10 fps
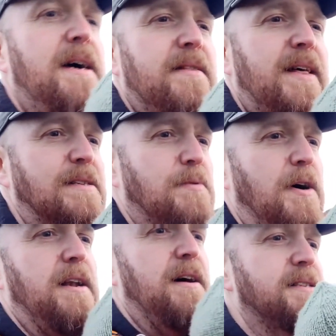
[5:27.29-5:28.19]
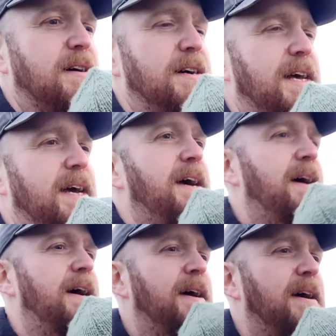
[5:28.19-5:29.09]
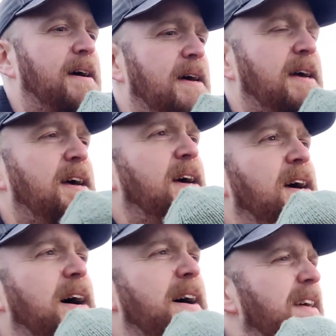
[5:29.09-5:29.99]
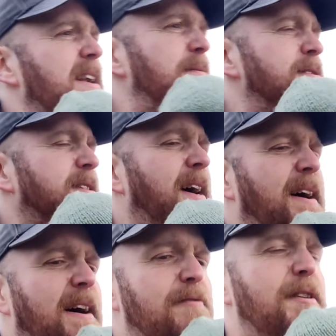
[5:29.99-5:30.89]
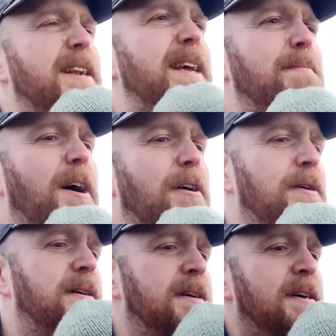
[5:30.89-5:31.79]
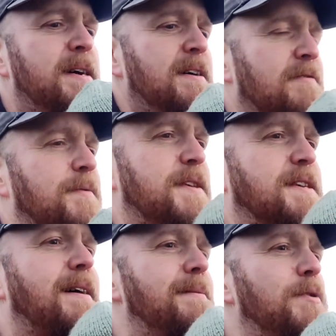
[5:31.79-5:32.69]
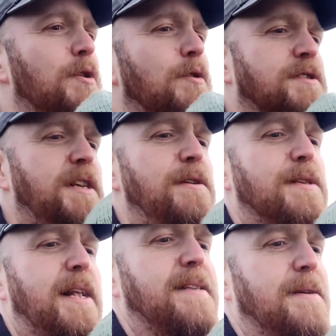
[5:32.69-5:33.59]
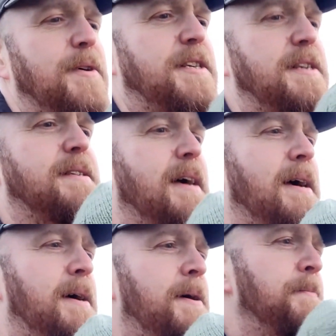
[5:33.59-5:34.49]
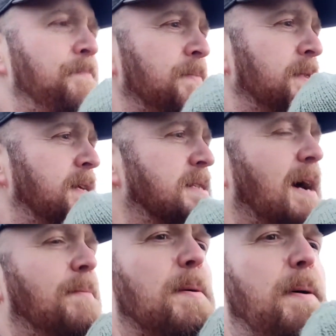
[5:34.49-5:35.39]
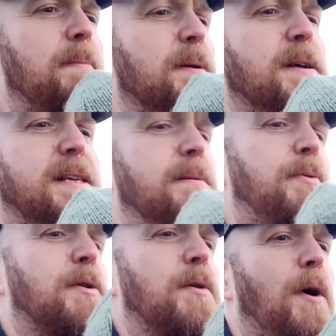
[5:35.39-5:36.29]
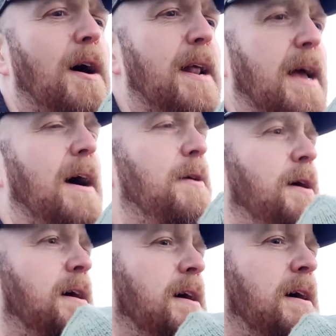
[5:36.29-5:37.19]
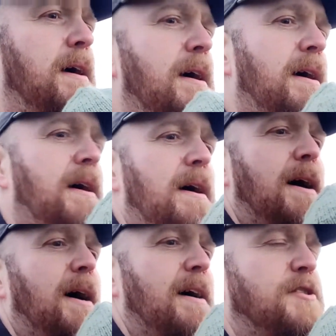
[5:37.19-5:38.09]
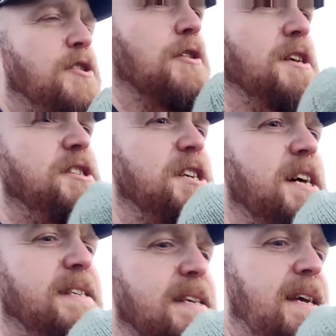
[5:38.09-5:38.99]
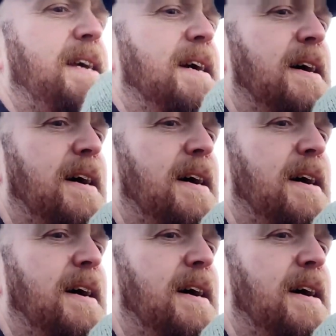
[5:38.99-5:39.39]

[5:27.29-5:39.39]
that's quite a nice idea. And then I read an email from the Time Dorks newsletter, which is, there's a couple of people I did a book a while ago, John and Jay-Z.